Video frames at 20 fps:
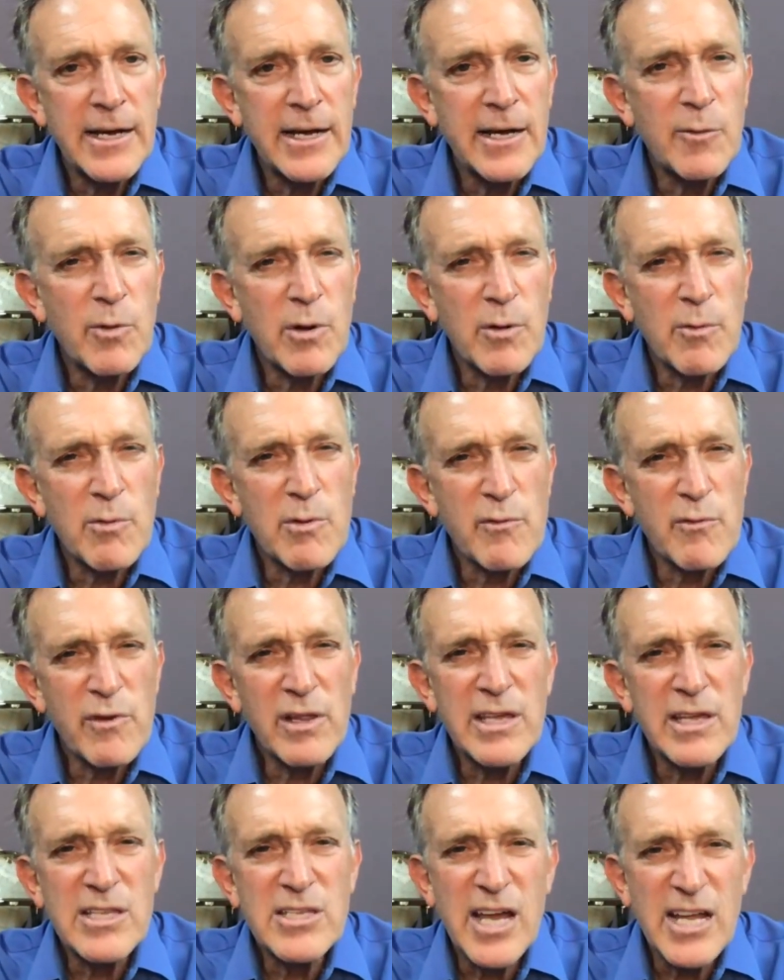uh, where we're
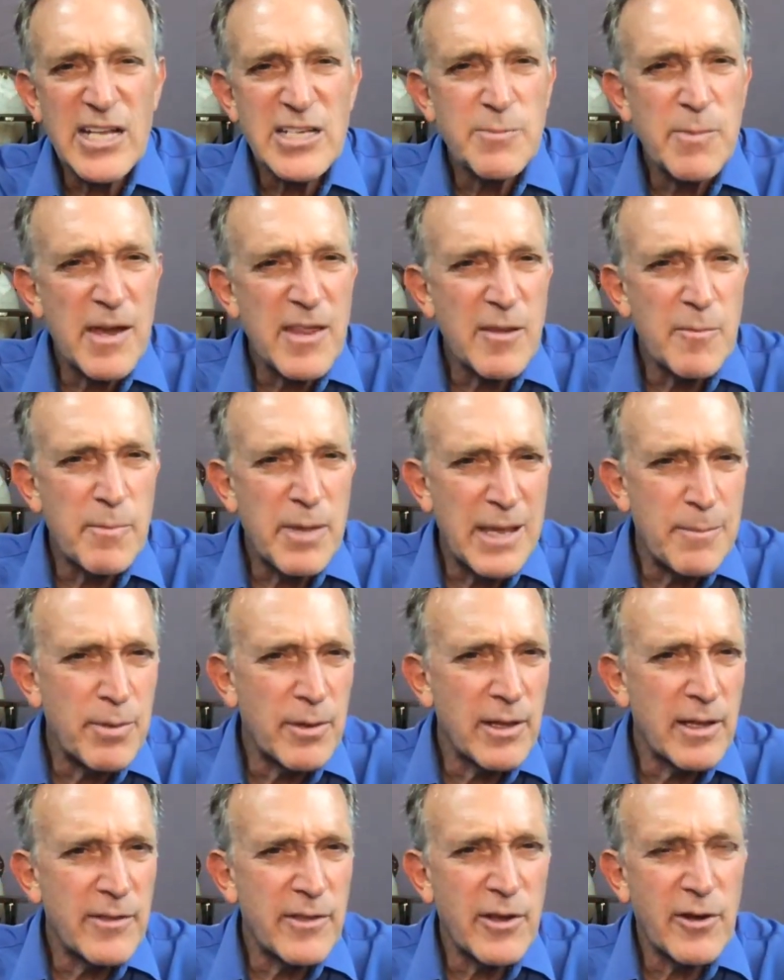really touched by the
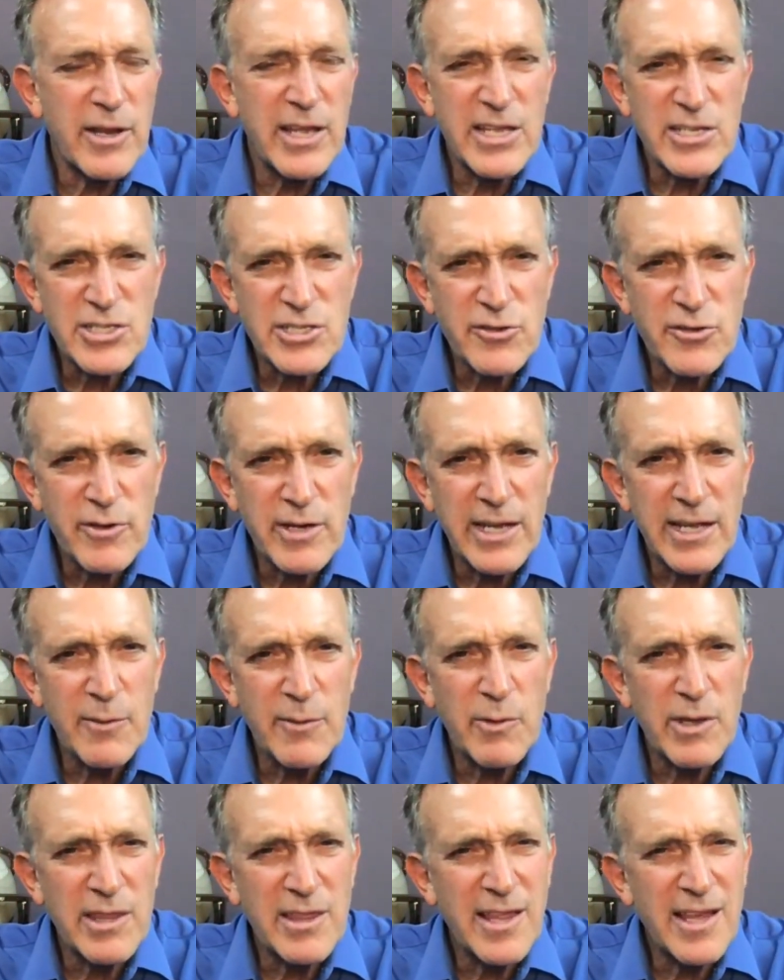people and their history,
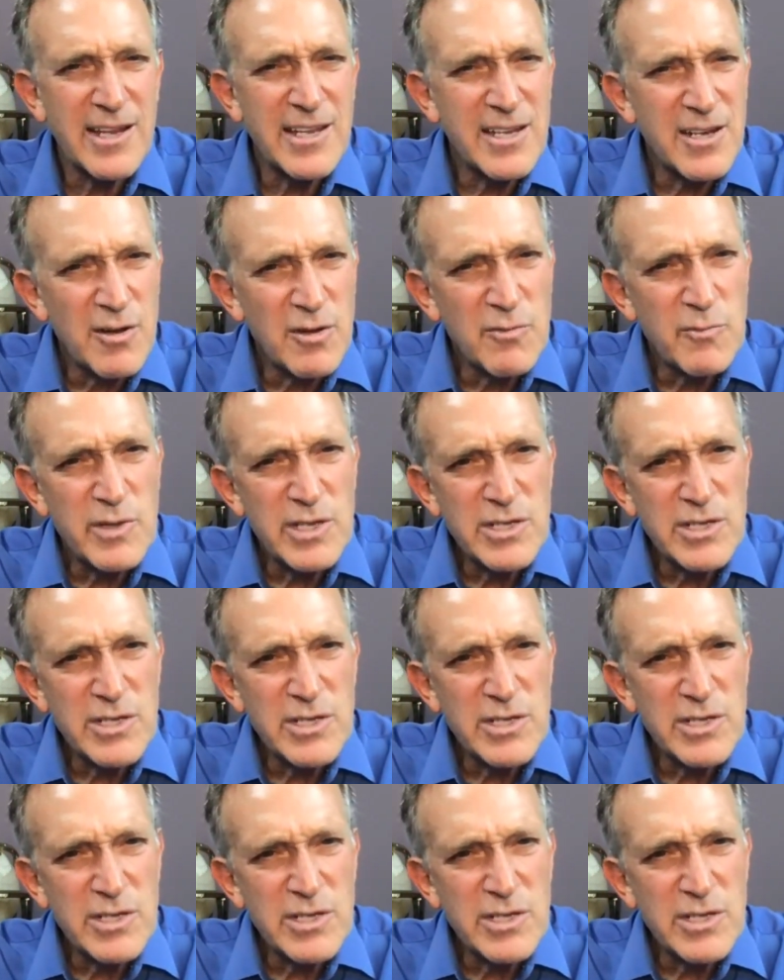and we thought, you know,